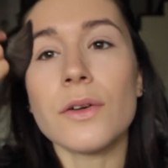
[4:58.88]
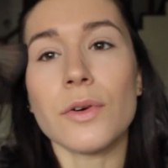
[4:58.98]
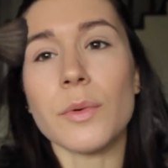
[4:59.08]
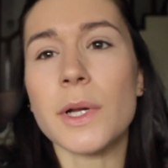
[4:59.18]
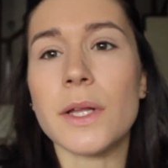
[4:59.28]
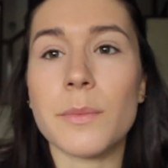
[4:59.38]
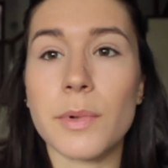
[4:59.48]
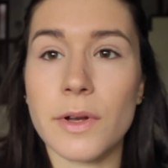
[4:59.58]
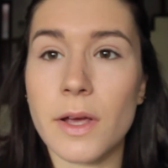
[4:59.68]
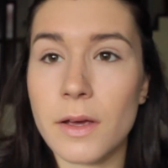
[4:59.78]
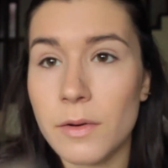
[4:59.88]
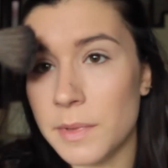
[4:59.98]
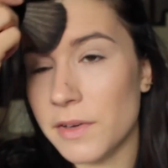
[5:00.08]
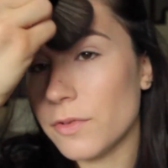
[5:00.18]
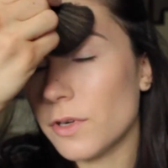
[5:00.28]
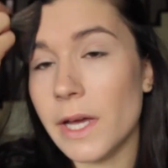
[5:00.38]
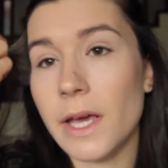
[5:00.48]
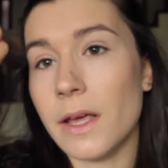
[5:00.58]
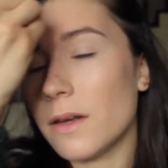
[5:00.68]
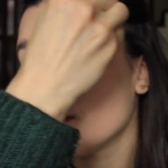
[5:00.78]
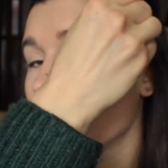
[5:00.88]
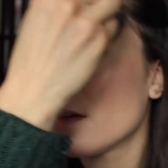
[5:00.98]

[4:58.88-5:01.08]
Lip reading: normally put it on my forehead